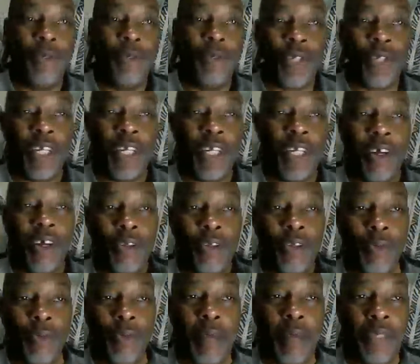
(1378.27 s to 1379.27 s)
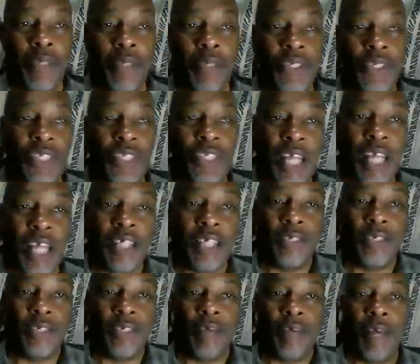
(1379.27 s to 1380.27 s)
I'm using it also in my businesses. I
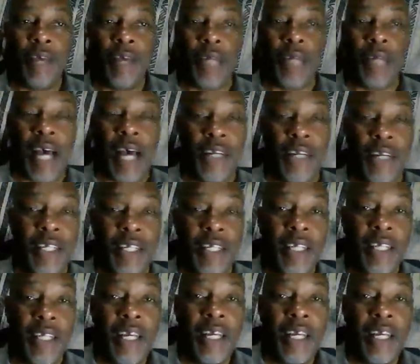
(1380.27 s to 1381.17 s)
couldn't survive without it.